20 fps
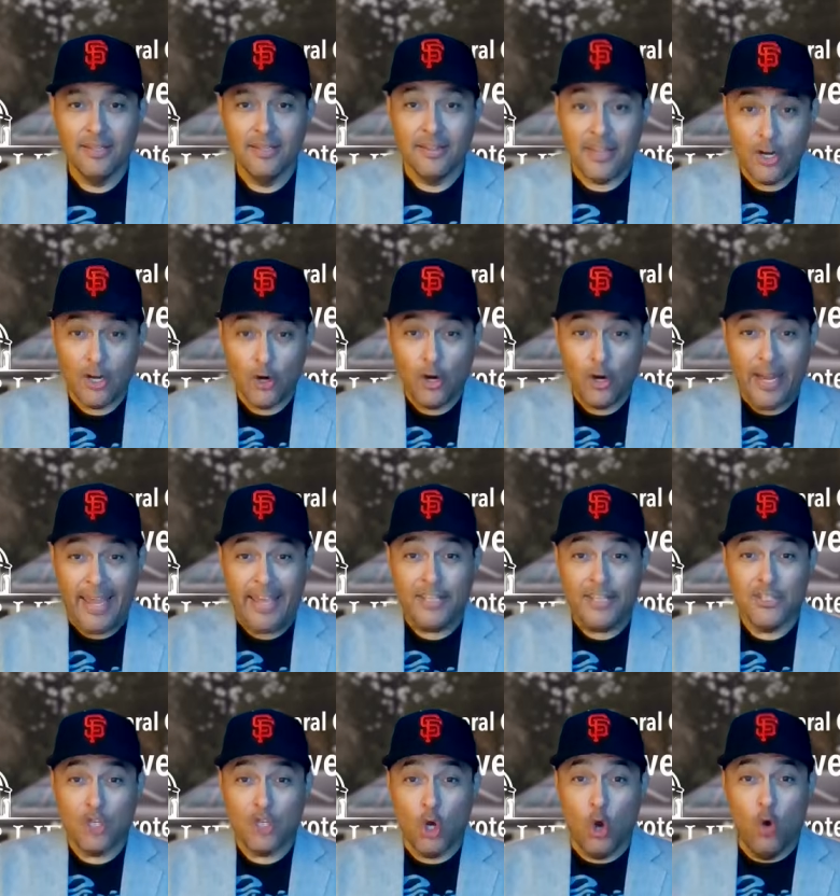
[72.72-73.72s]
that are
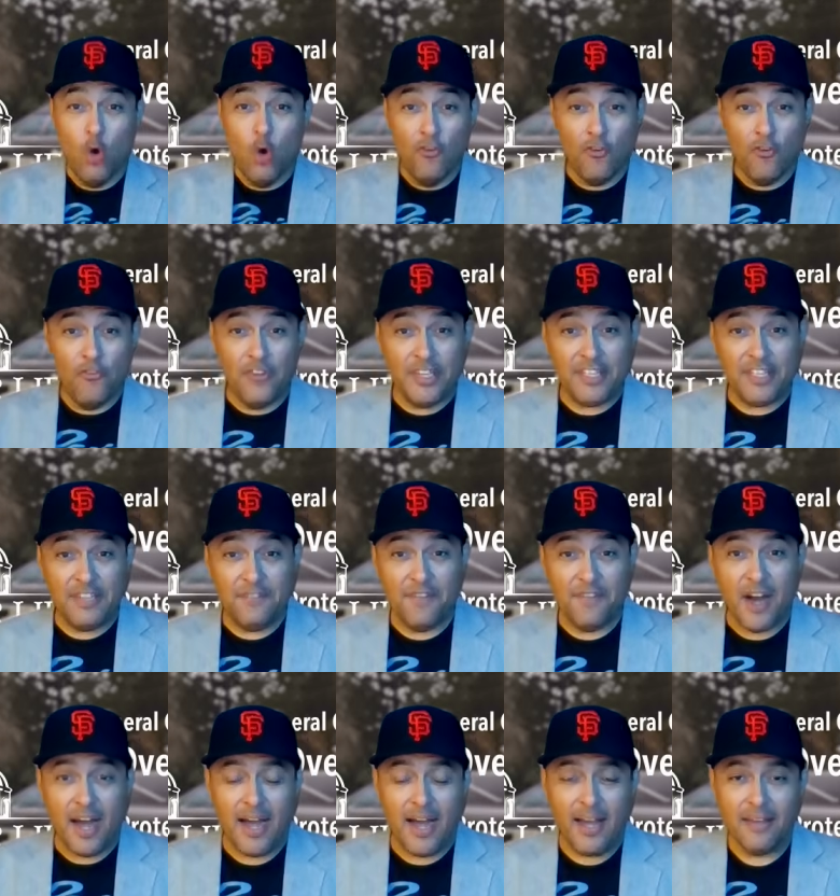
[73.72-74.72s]
age over
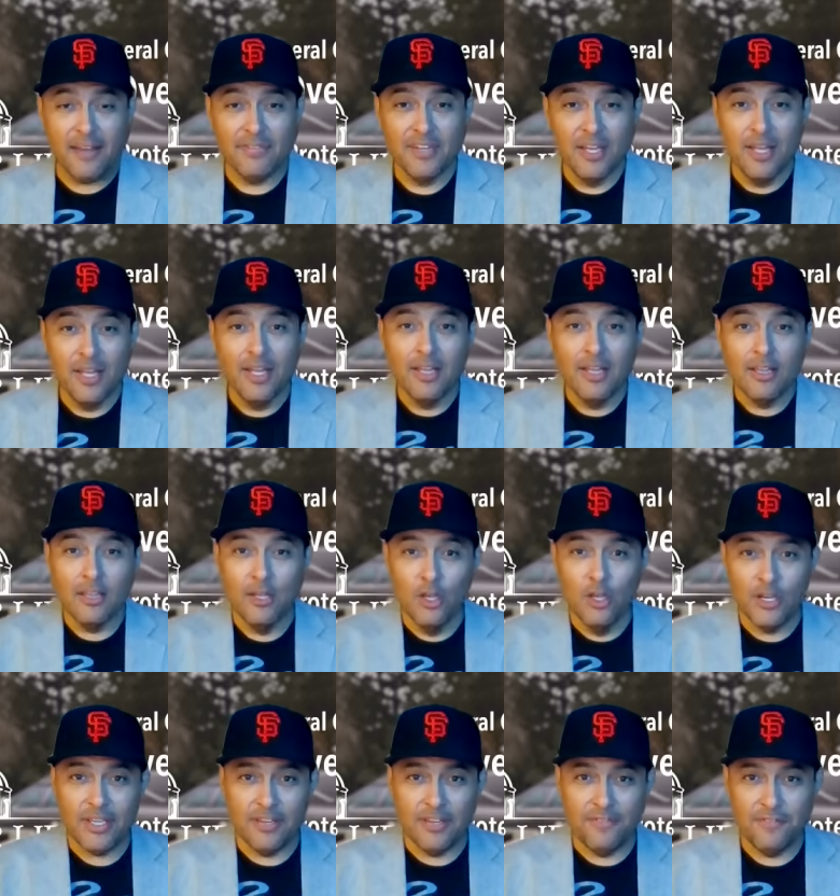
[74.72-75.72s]
55
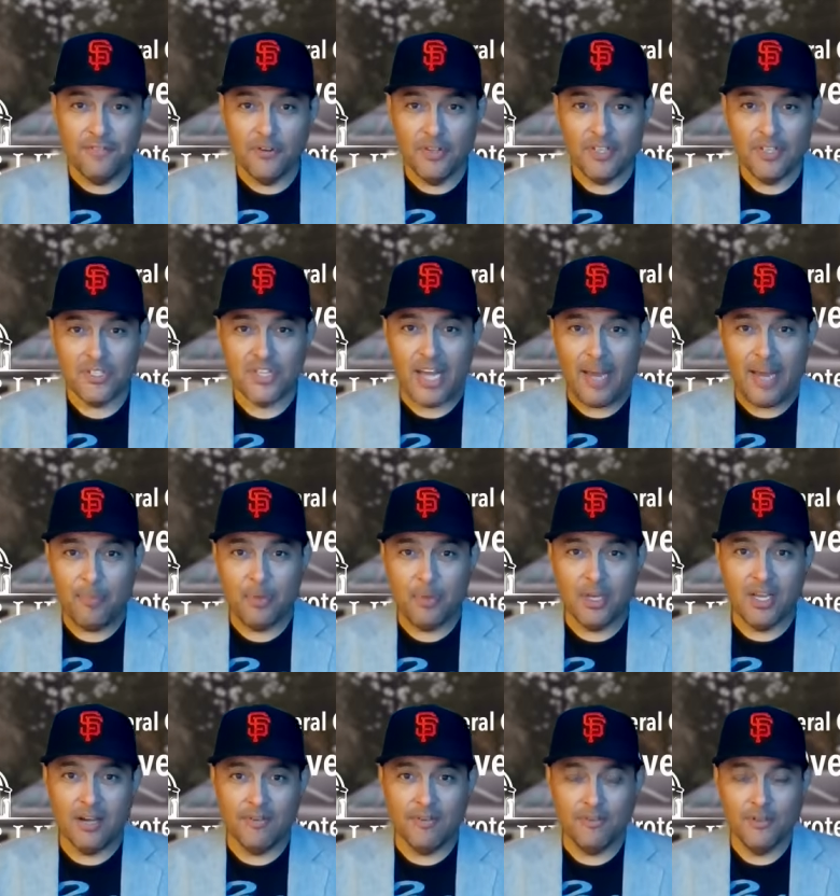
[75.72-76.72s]
looking for this type of
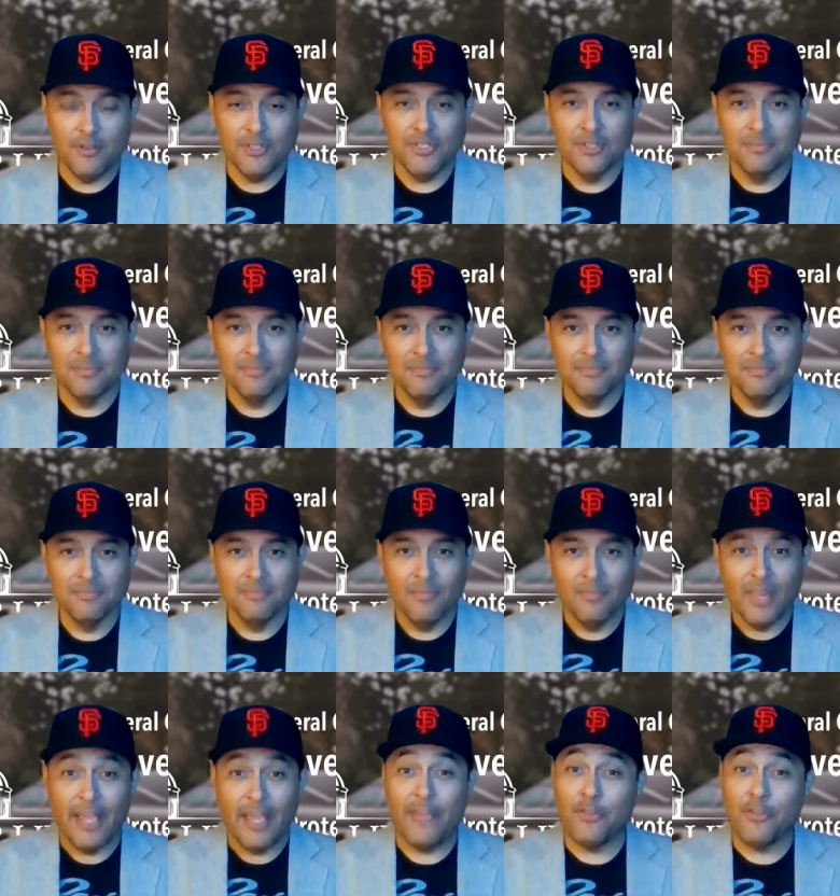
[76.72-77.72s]
coverage.
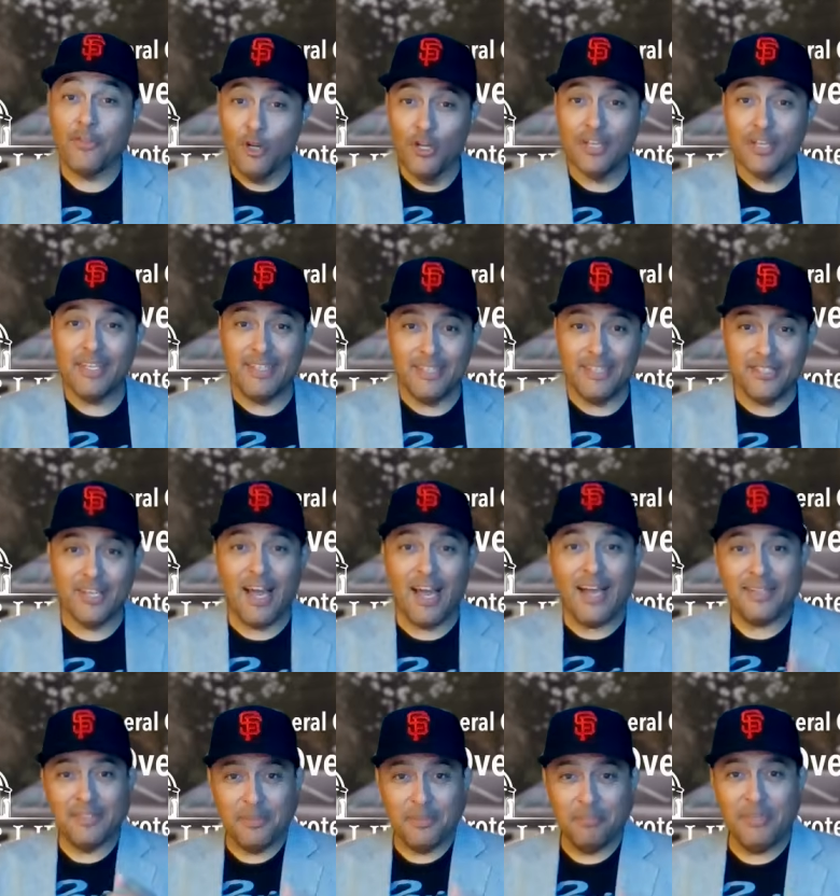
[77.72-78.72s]
And they're looking to
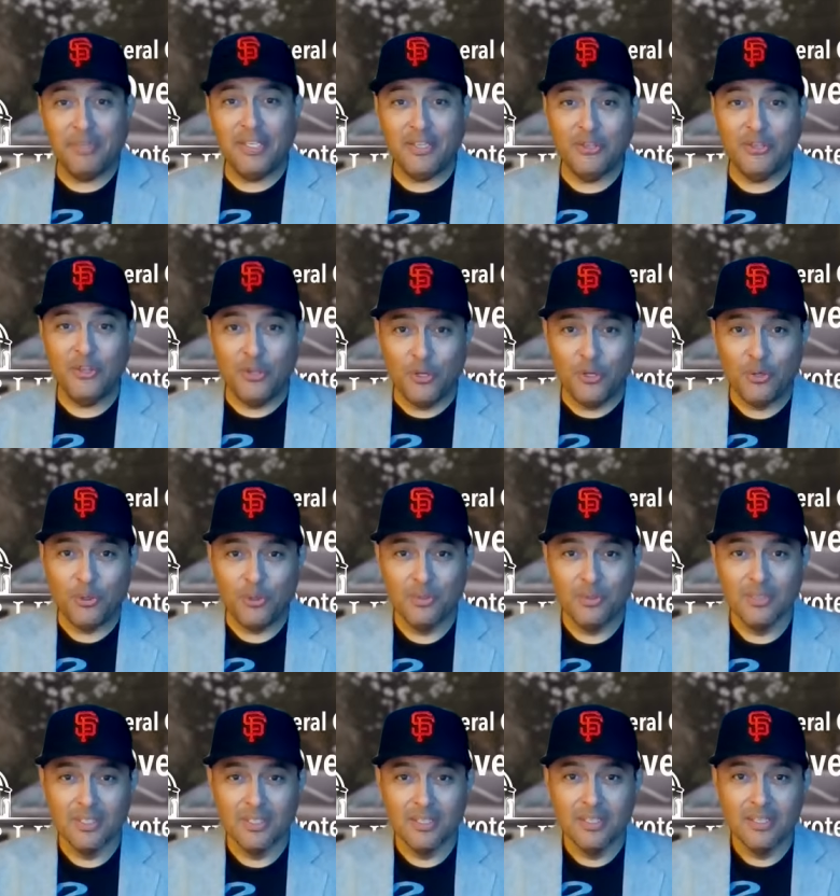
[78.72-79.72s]
talk to me and
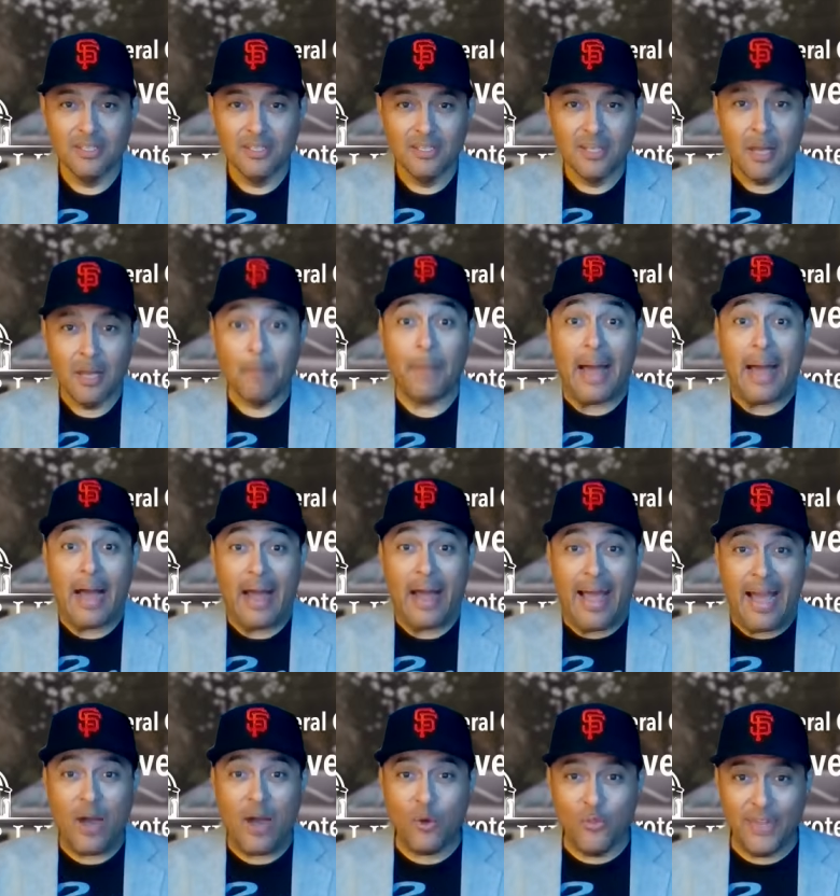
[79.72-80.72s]
you about
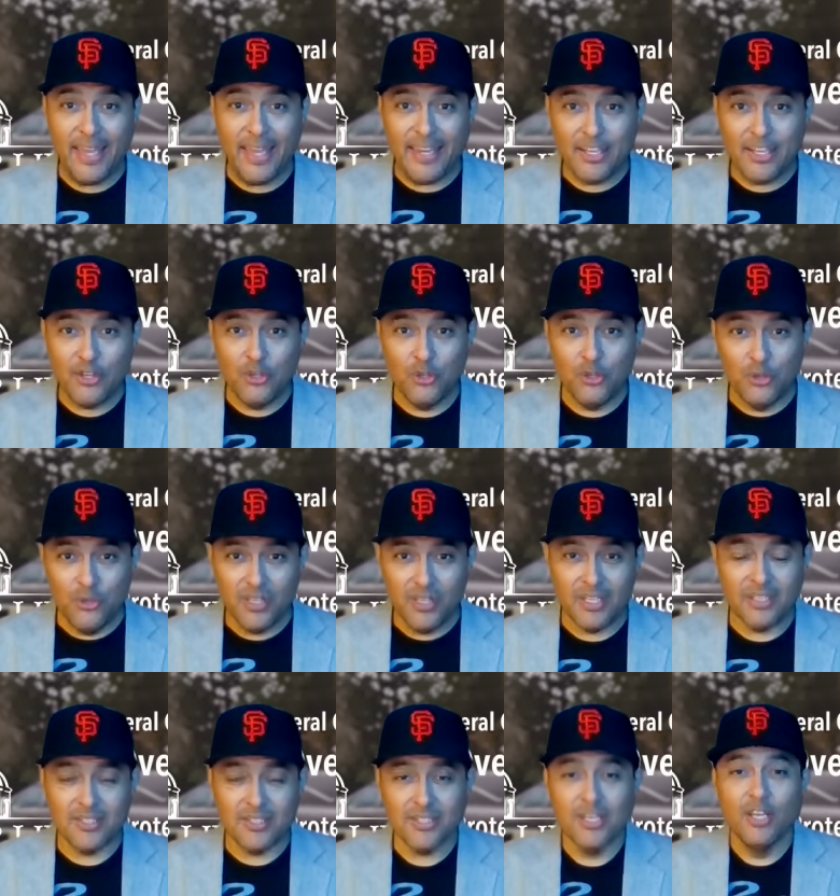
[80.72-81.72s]
how they can do
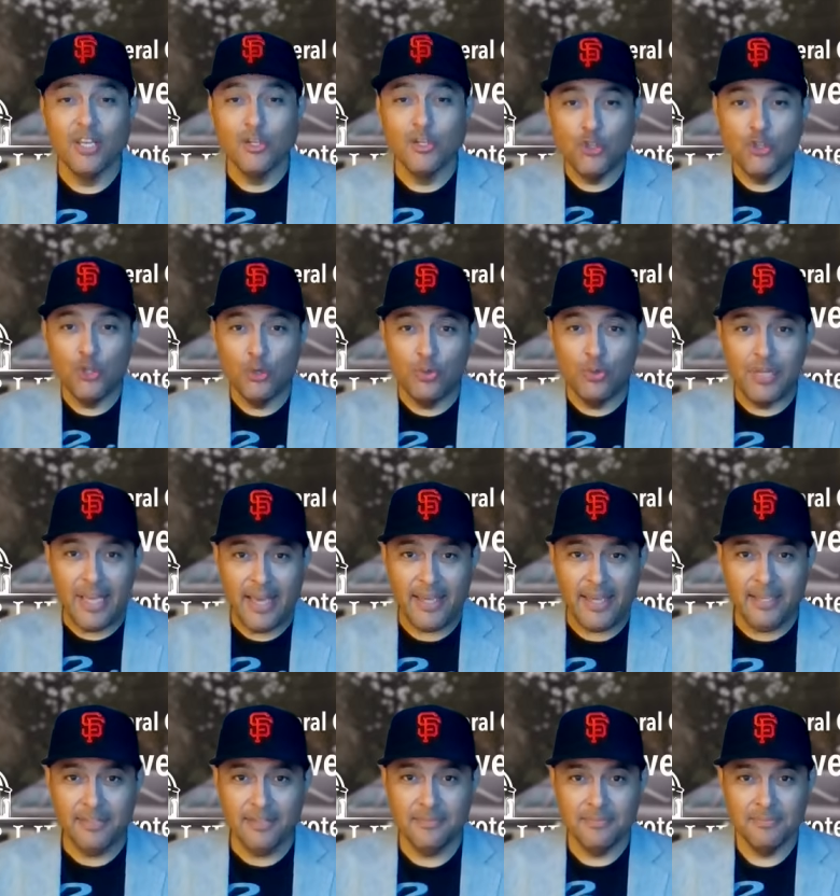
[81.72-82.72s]
this
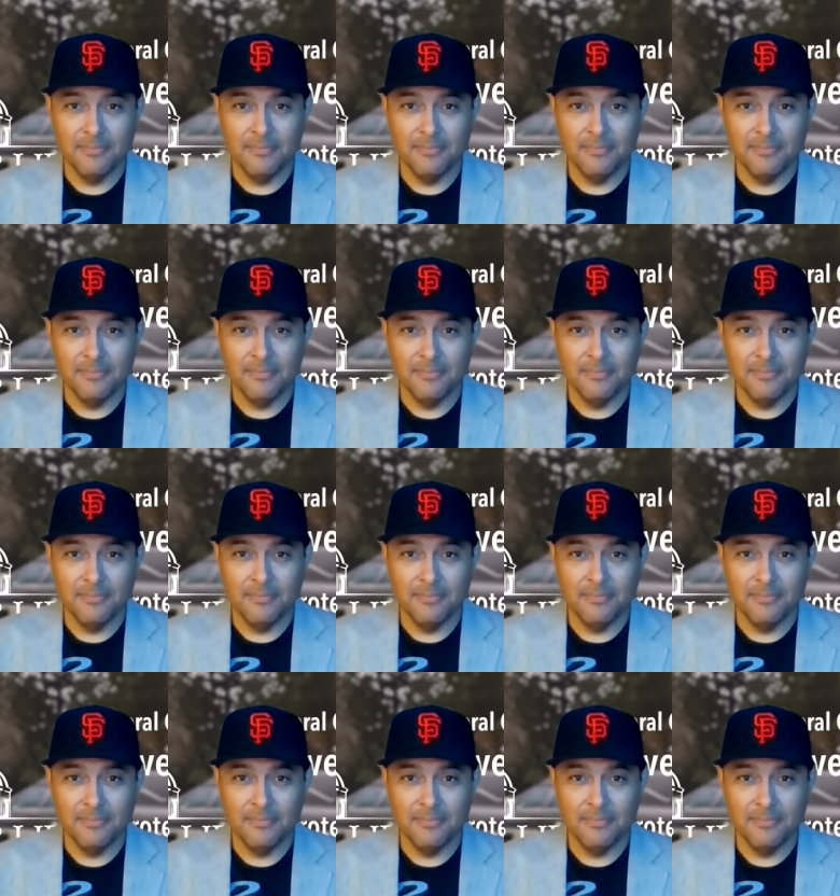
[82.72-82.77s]
today.